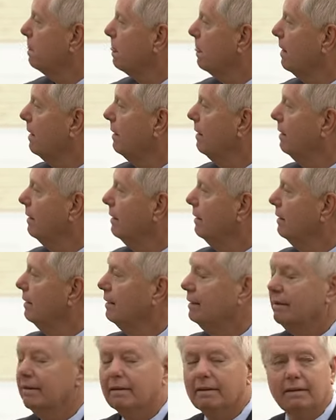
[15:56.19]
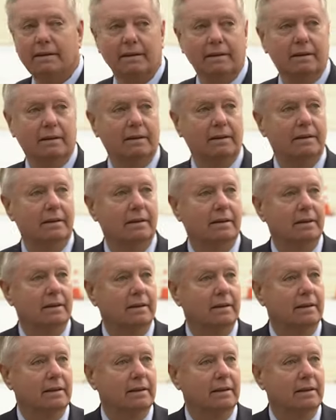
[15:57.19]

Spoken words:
Nothing is said.